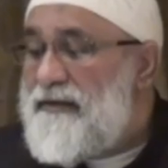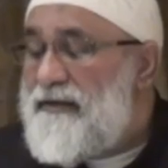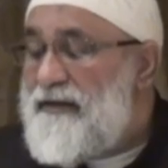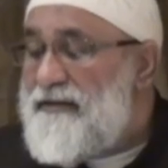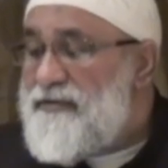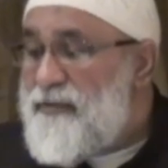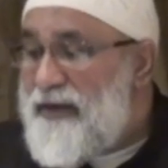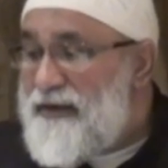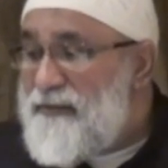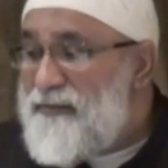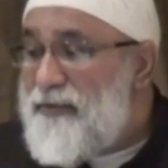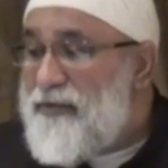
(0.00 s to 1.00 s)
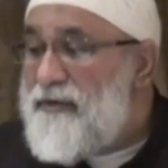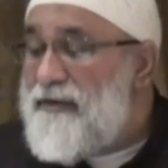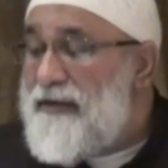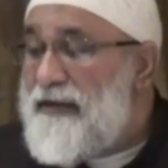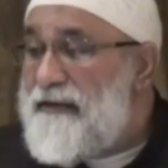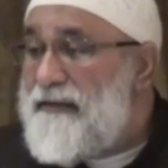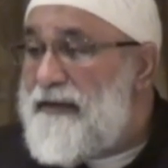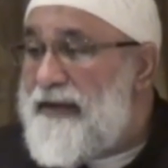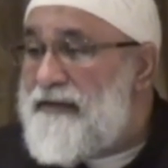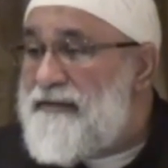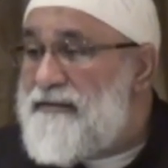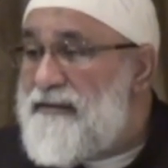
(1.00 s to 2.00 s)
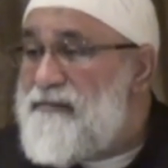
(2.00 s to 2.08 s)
He is quite important in that